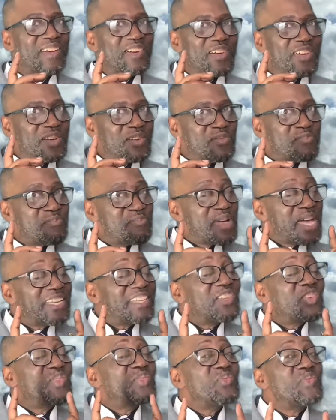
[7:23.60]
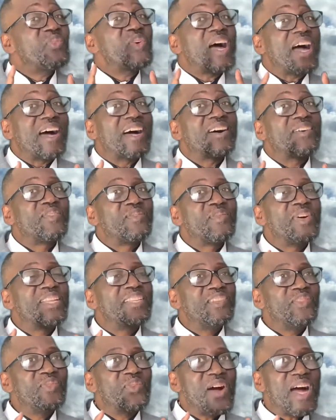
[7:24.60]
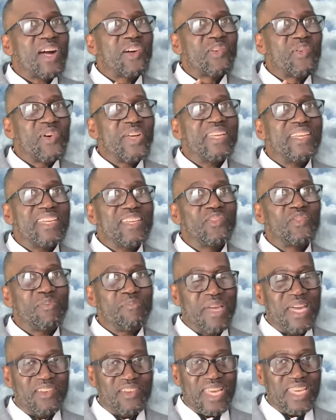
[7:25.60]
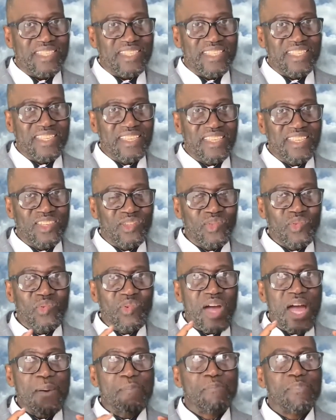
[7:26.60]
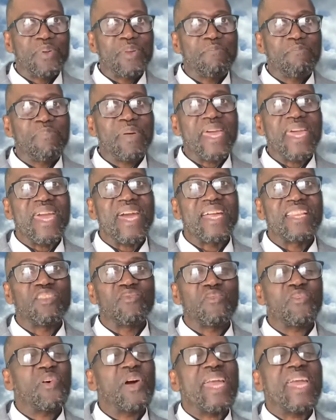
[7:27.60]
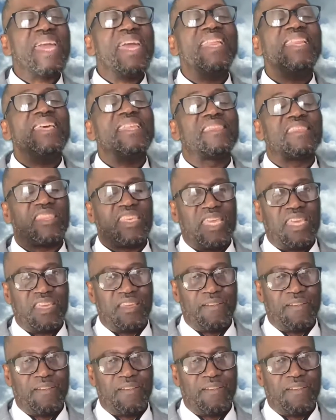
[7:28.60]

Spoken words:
Make sure when you are going into marriage, you are prepared for anything.